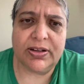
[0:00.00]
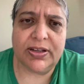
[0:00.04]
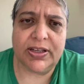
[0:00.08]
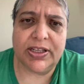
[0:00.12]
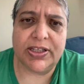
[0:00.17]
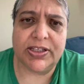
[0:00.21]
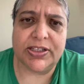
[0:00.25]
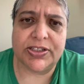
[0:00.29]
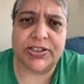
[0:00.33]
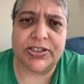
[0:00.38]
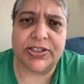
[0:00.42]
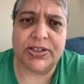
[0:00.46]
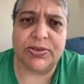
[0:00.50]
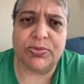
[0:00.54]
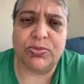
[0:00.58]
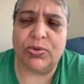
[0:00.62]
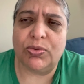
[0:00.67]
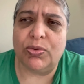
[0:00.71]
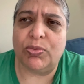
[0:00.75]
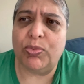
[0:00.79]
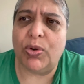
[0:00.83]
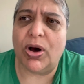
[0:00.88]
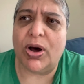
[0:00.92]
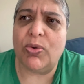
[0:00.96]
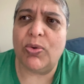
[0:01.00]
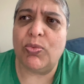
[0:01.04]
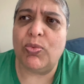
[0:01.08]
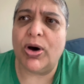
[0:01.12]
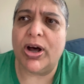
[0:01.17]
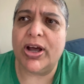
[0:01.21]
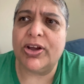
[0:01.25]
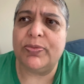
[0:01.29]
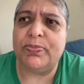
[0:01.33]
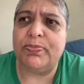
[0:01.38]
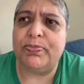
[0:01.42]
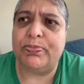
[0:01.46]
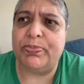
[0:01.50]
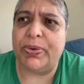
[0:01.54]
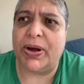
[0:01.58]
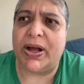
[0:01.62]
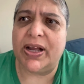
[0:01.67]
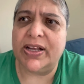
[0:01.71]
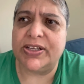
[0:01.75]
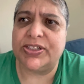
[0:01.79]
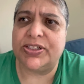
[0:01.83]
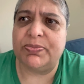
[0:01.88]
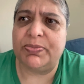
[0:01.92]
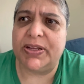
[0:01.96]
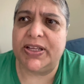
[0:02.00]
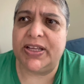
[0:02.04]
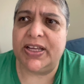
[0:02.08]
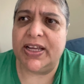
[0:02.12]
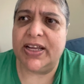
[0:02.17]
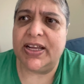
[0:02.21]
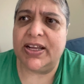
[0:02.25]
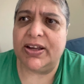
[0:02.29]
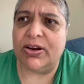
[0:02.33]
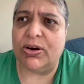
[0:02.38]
What could possibly...